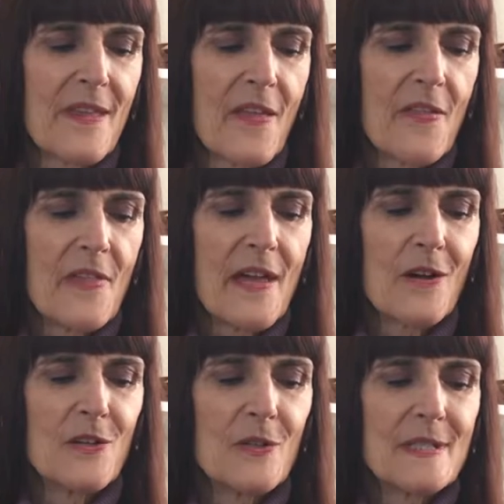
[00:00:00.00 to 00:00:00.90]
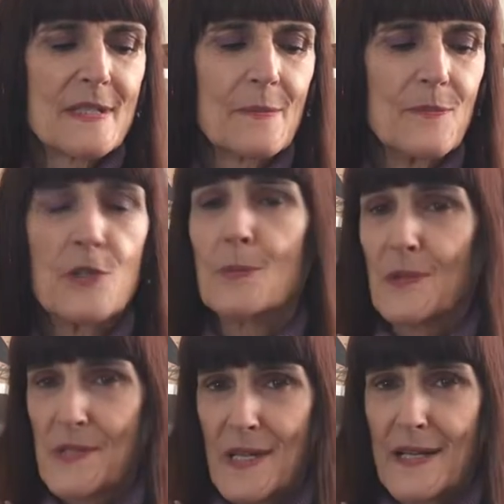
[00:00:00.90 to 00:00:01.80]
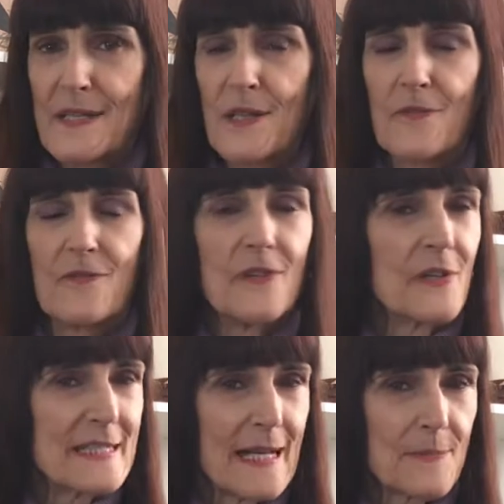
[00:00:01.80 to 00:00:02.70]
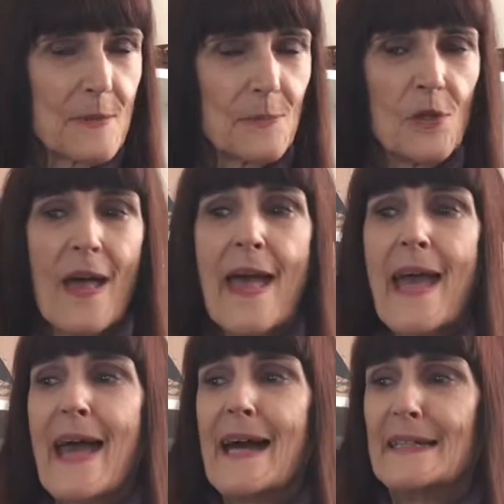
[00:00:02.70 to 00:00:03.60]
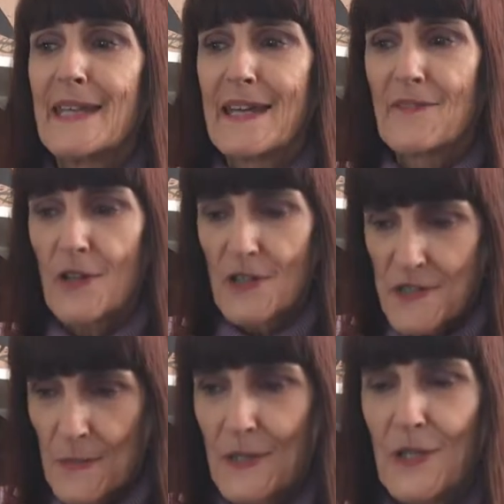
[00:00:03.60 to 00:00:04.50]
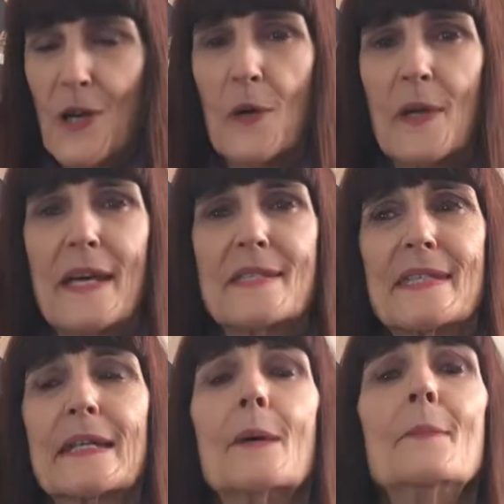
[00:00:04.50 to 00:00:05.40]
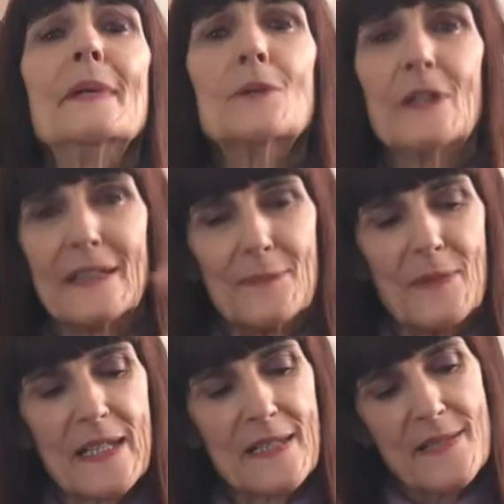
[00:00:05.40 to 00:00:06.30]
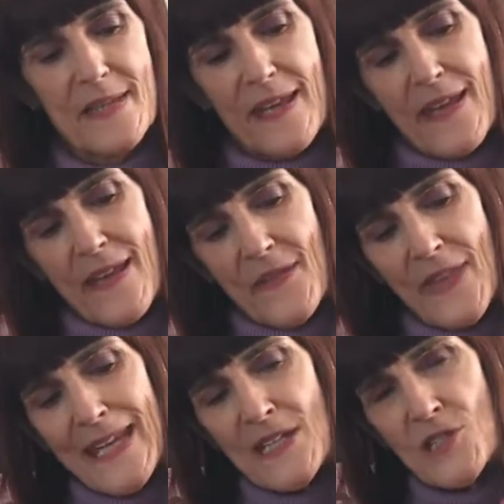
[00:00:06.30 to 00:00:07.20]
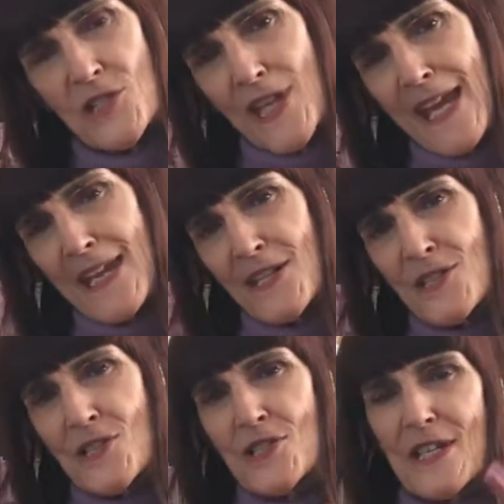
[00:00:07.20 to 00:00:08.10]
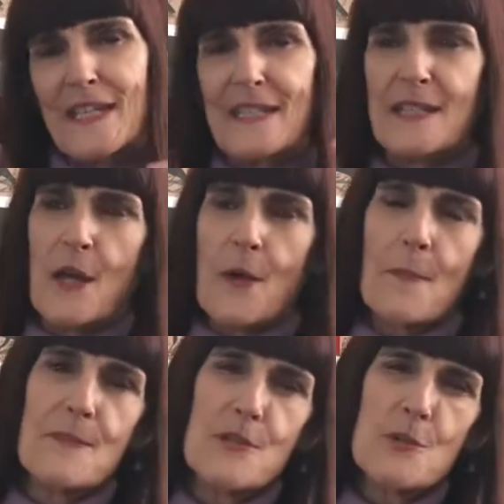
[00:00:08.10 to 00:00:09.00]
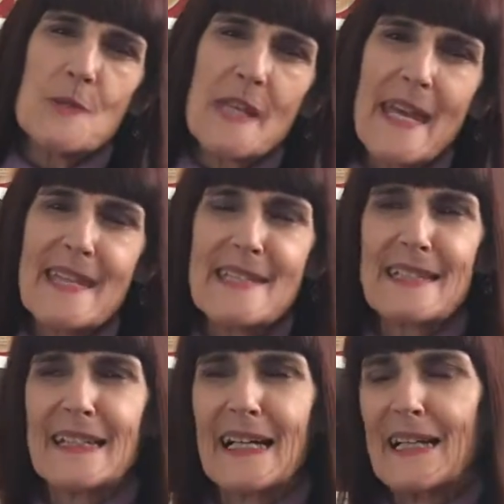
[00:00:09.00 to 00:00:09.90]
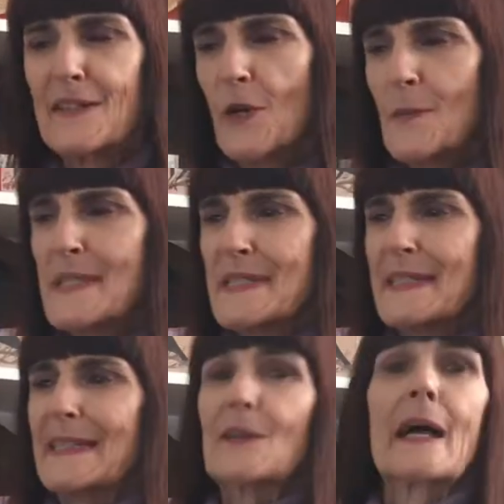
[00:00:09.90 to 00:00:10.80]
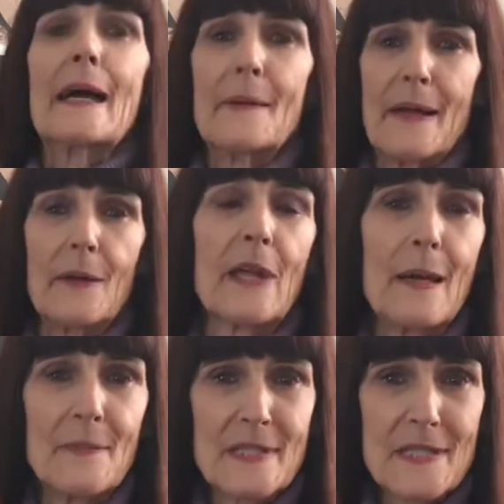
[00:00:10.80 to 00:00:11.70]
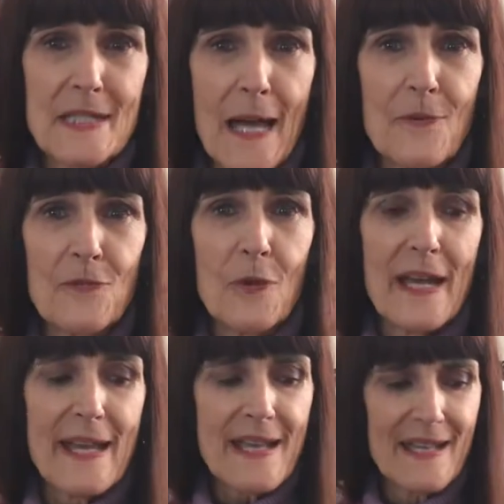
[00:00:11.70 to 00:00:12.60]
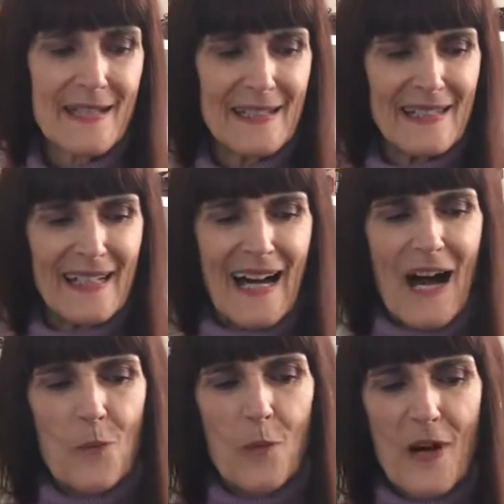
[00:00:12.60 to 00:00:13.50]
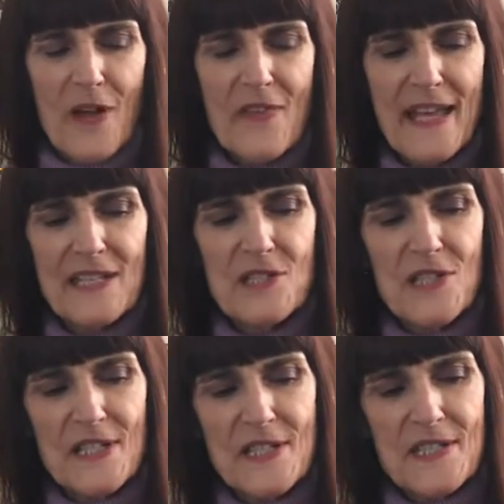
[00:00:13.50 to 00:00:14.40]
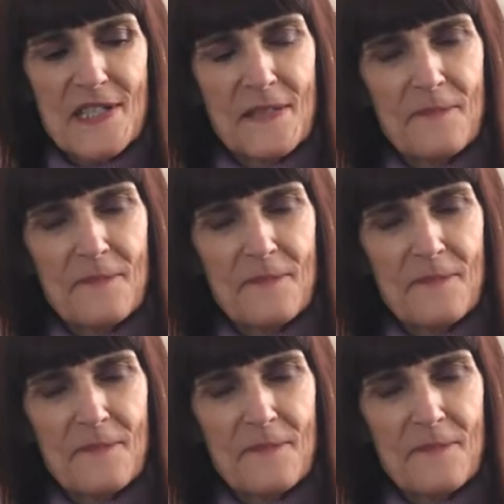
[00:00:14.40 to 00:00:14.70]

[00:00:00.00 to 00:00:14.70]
They are known as a mutable sign. They're very adaptable, and they have also been known as the chameleon because they can change and mutate in kind of almost in an alchemist type of way, where they can just